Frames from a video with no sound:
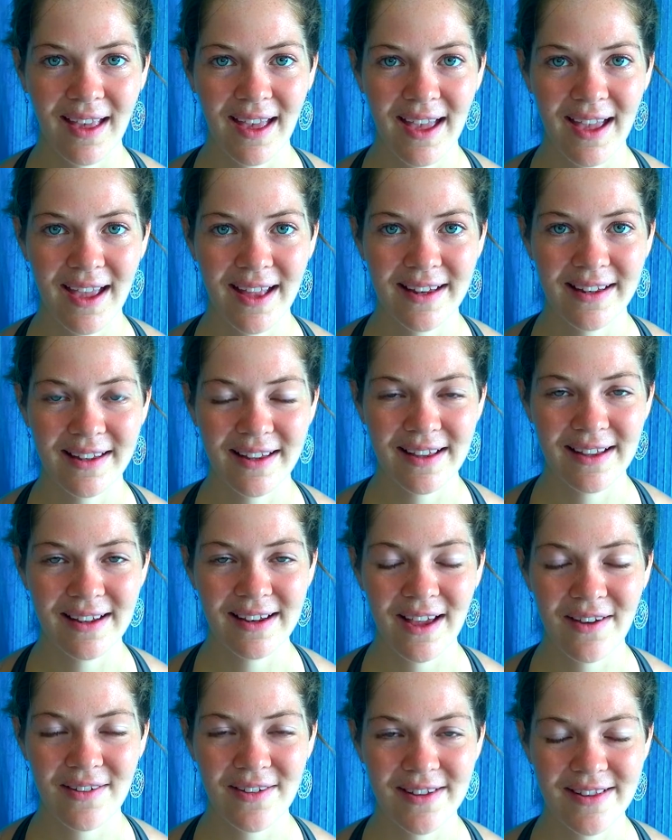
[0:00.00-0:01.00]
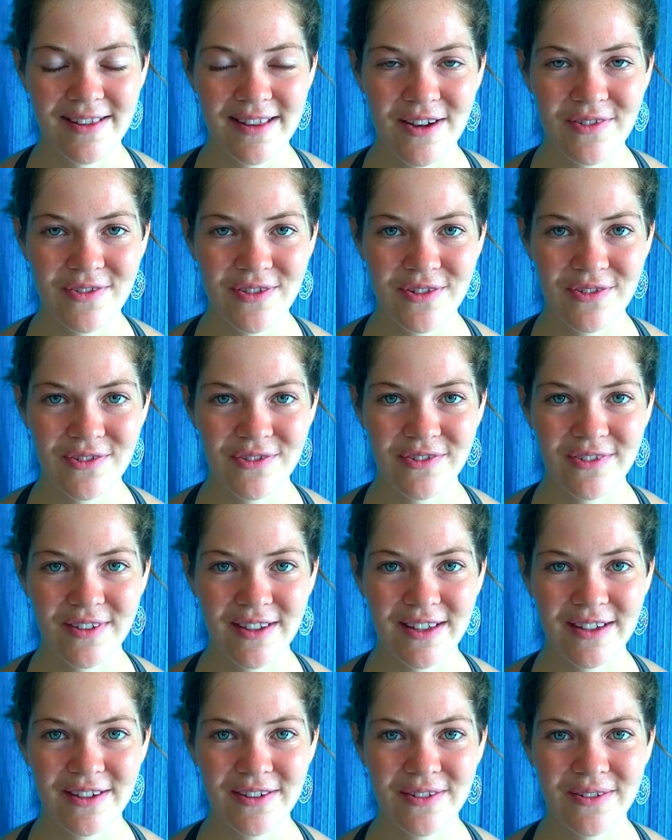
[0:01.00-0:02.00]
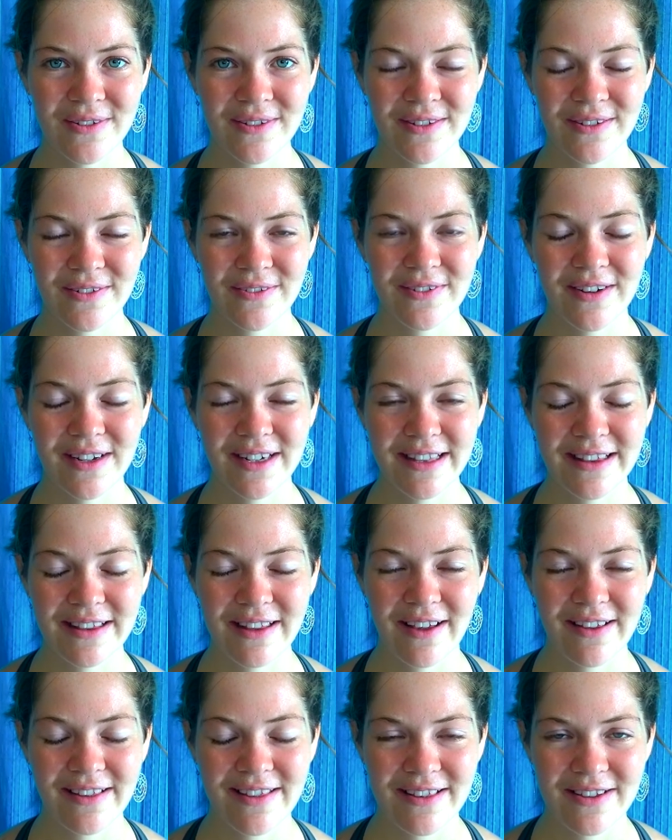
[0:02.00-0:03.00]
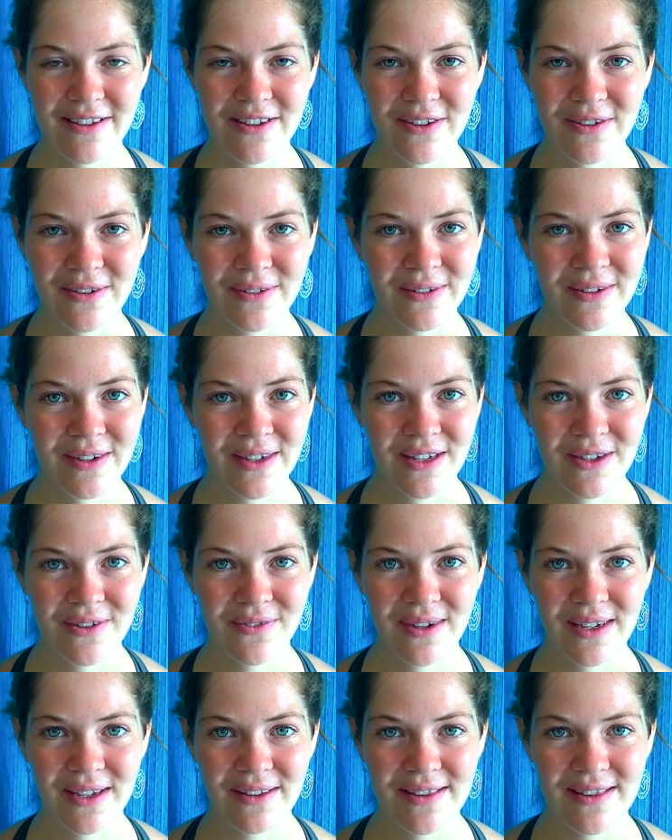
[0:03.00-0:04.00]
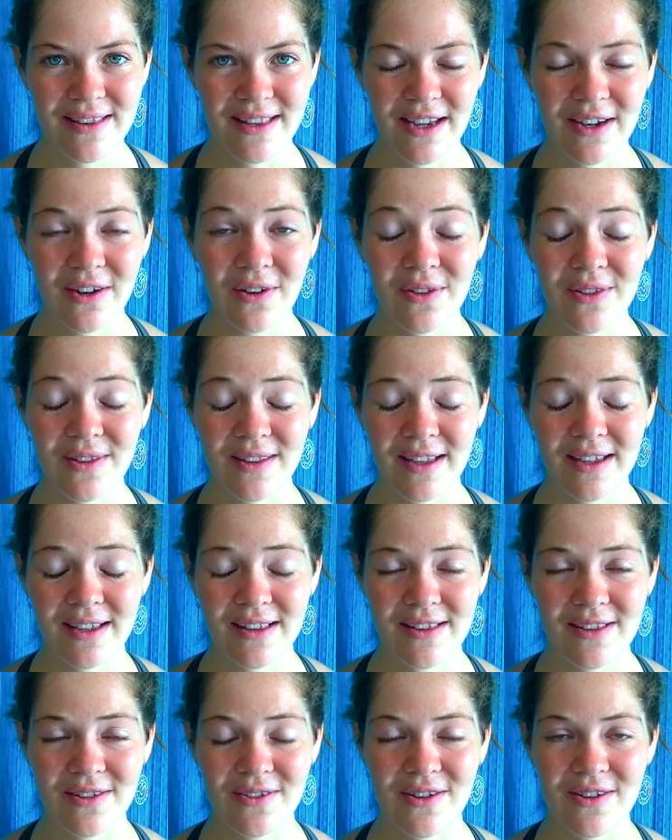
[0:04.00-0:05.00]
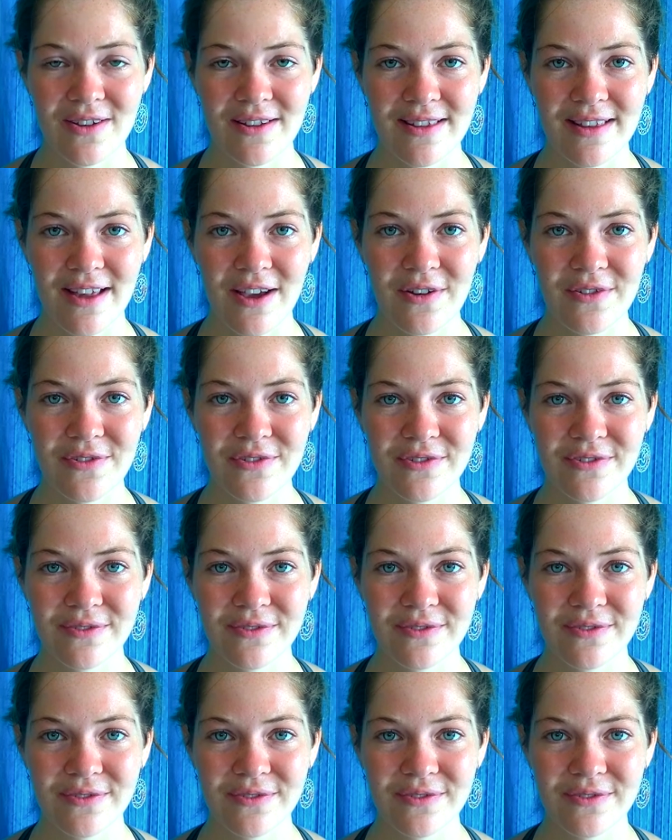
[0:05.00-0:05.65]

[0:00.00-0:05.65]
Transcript: and allow yourself to feel what it does to you when you say those things to yourself.